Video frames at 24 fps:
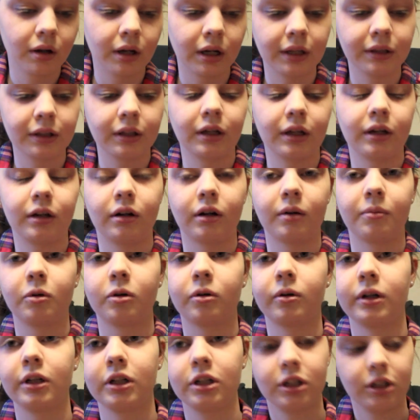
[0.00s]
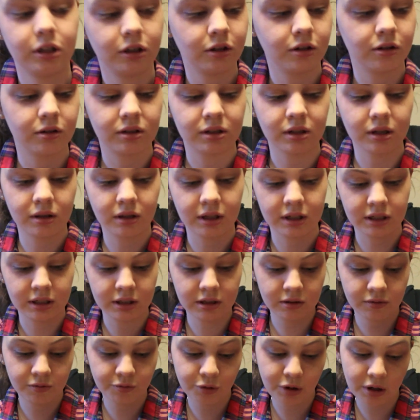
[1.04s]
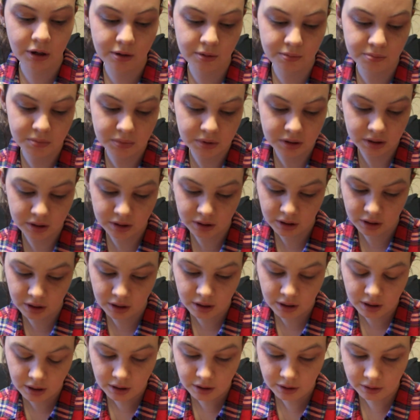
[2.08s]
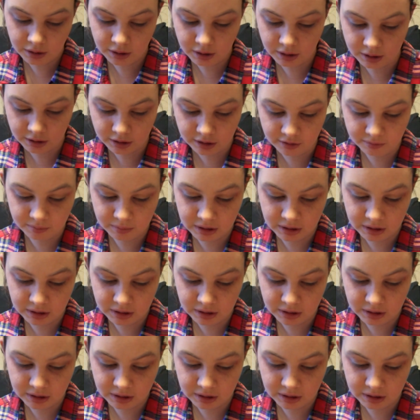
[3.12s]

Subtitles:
And then I'm going to use, this is from the